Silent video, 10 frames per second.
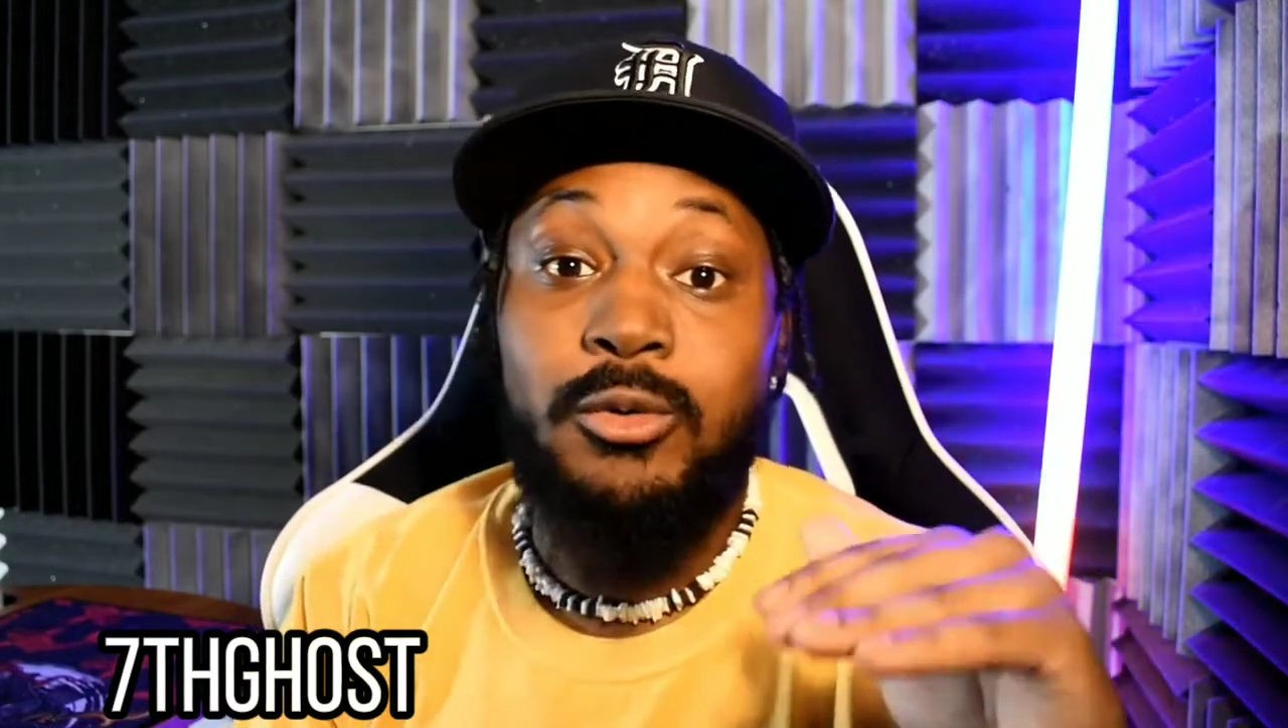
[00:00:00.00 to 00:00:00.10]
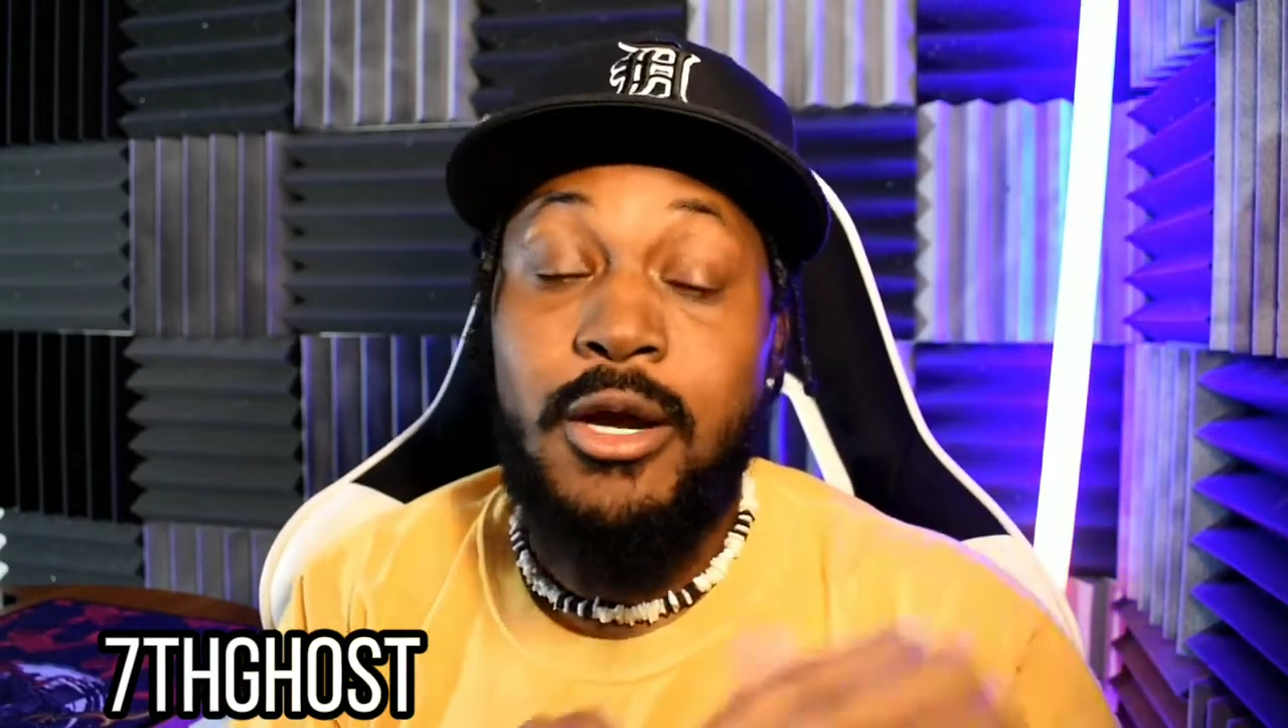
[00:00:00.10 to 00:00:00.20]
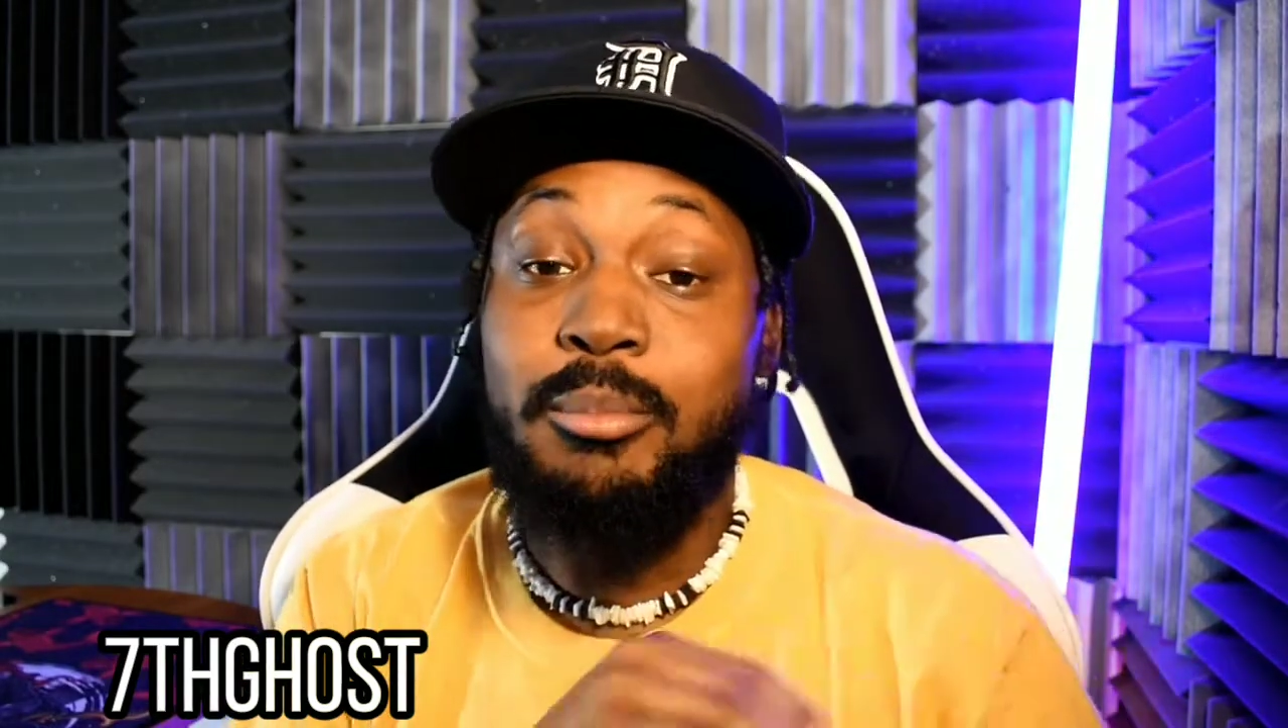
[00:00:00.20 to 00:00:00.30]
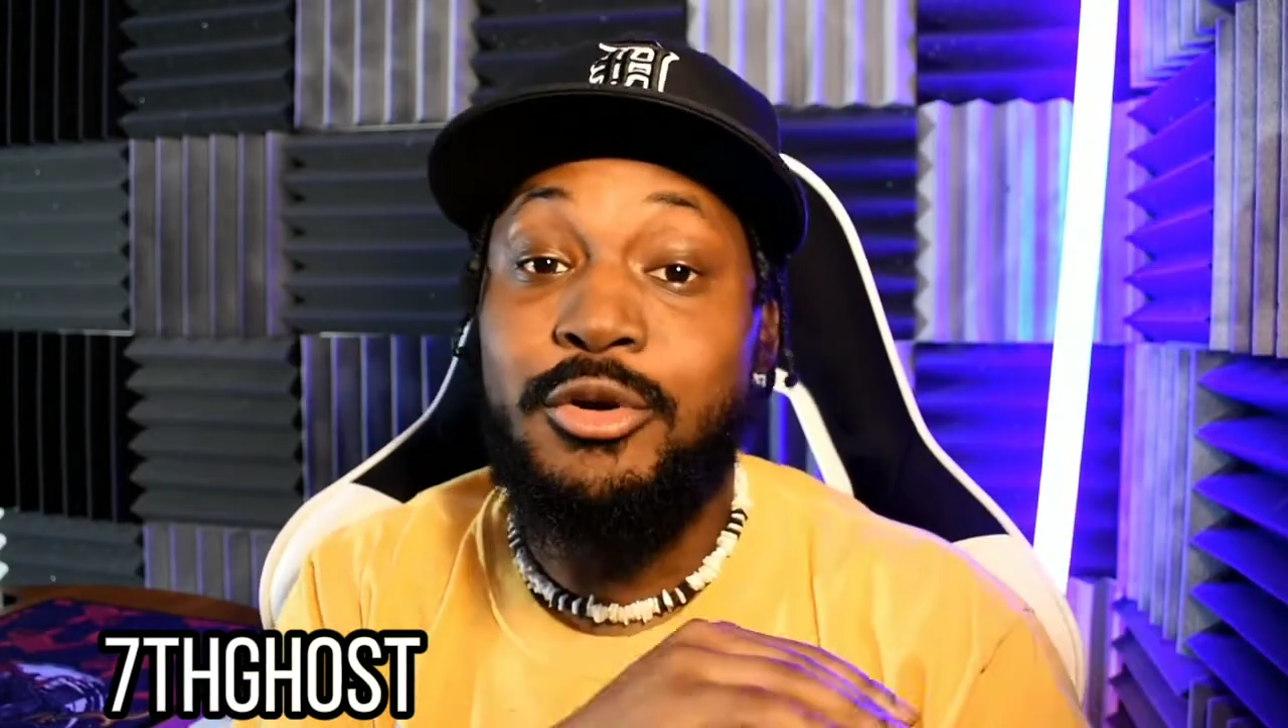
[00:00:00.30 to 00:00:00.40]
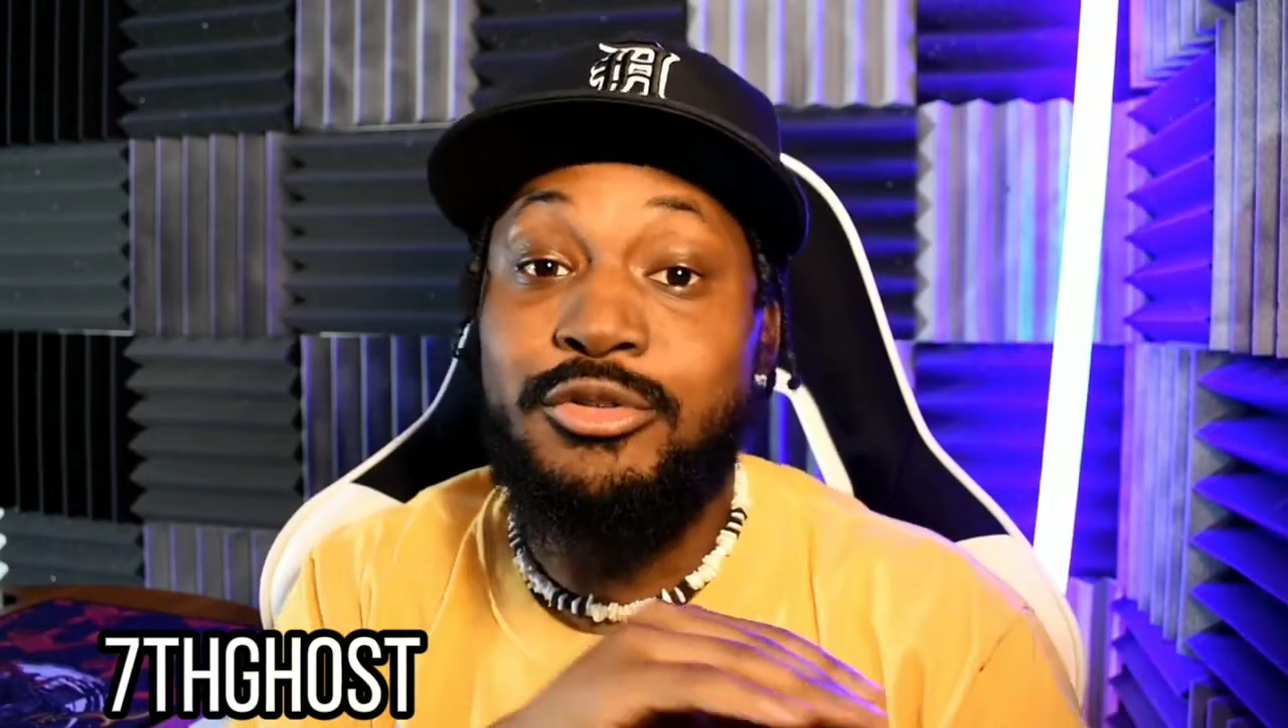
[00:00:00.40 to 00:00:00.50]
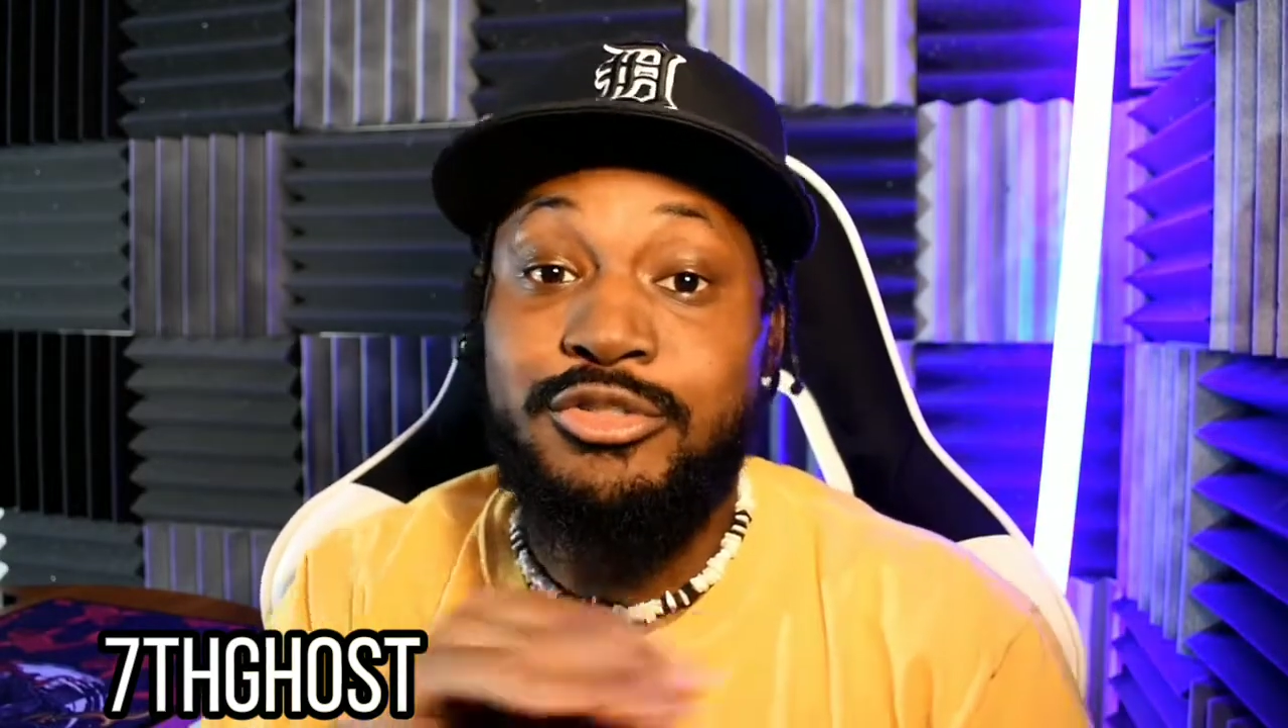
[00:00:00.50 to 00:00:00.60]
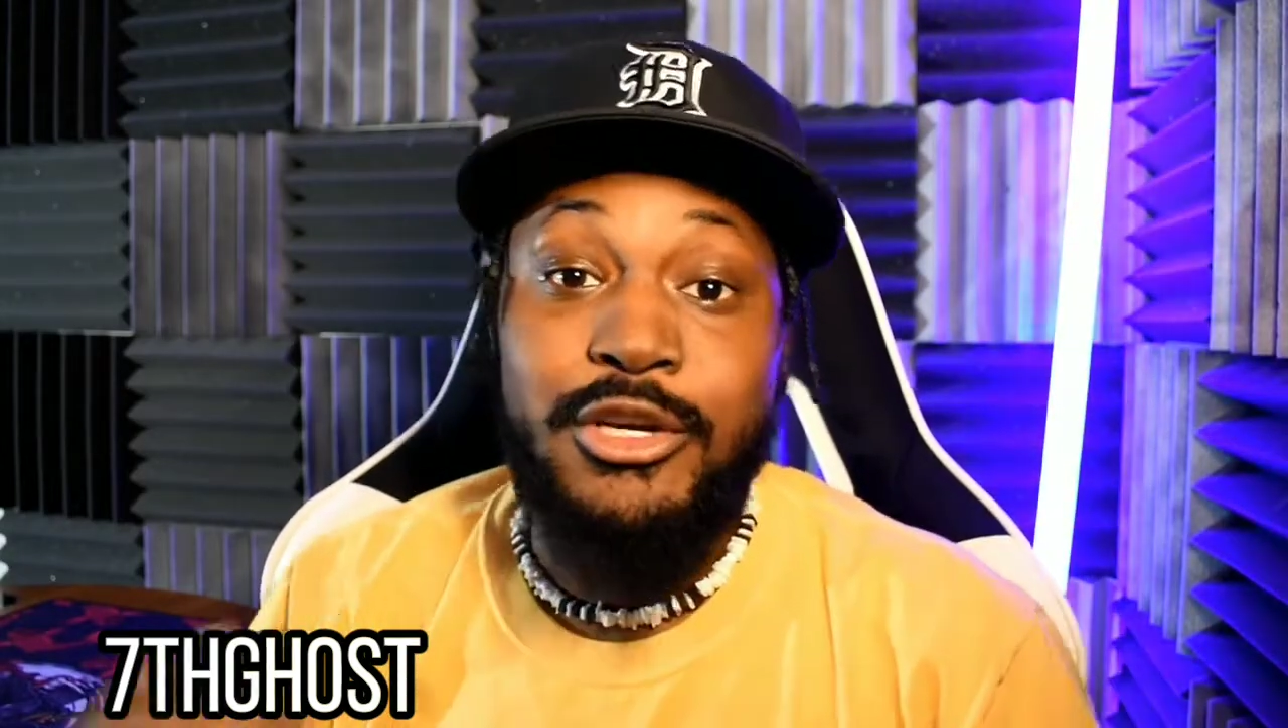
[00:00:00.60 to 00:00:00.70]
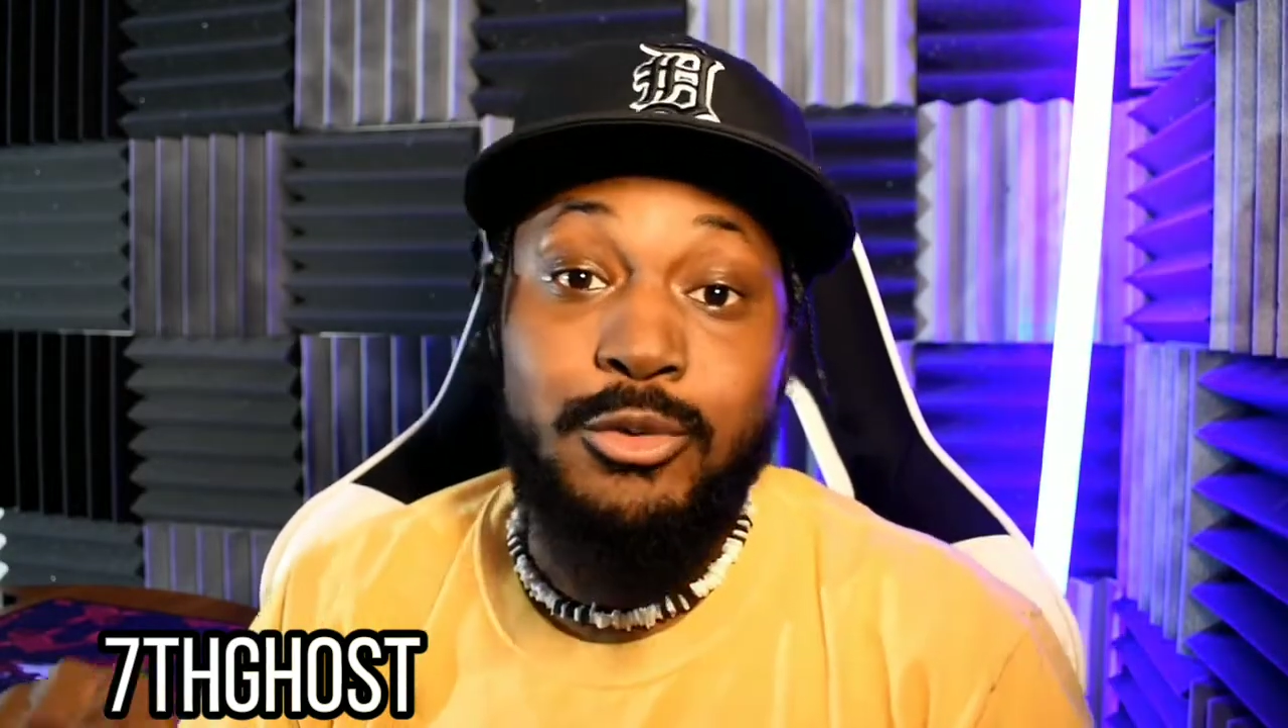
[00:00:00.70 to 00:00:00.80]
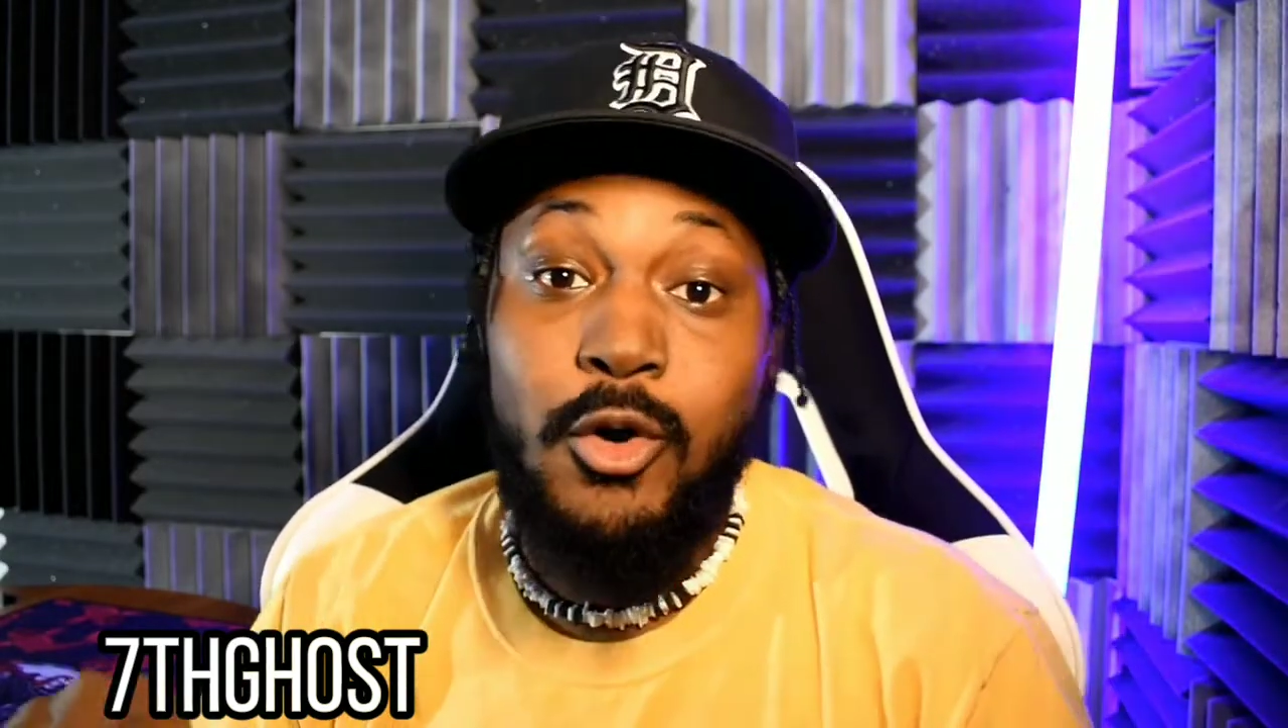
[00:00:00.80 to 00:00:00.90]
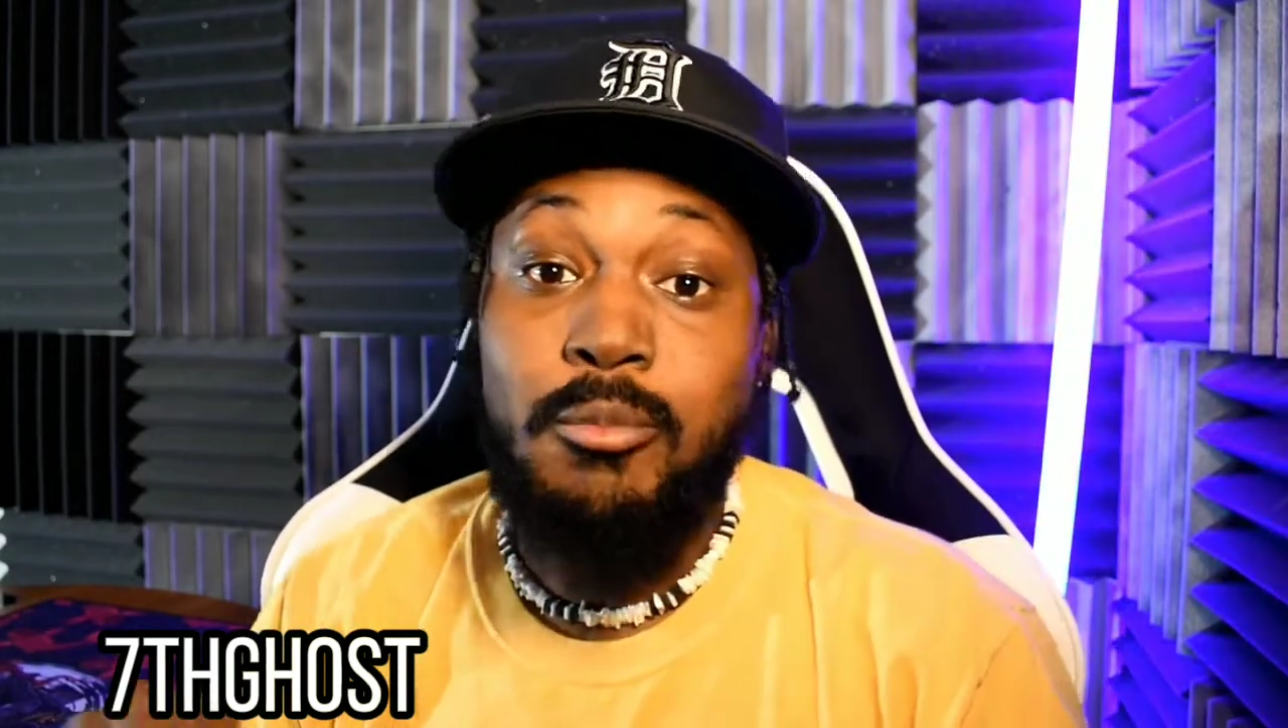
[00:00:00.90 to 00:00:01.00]
number
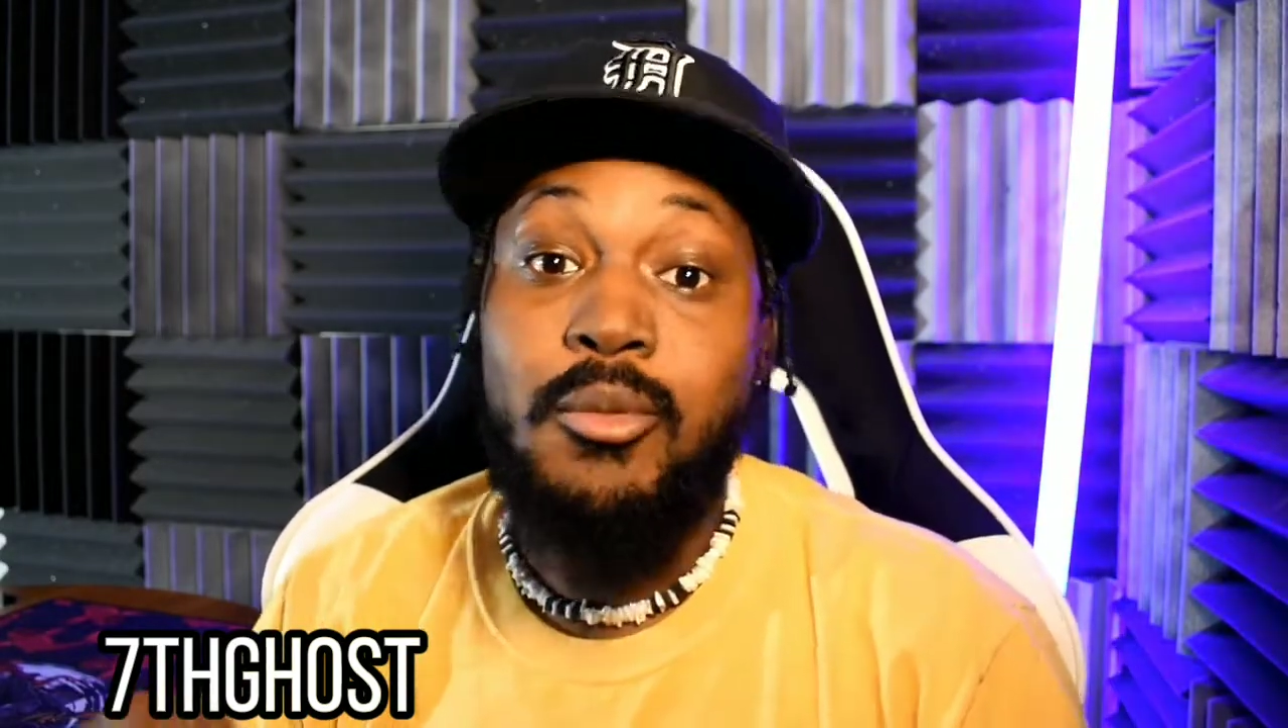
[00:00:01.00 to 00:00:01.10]
zero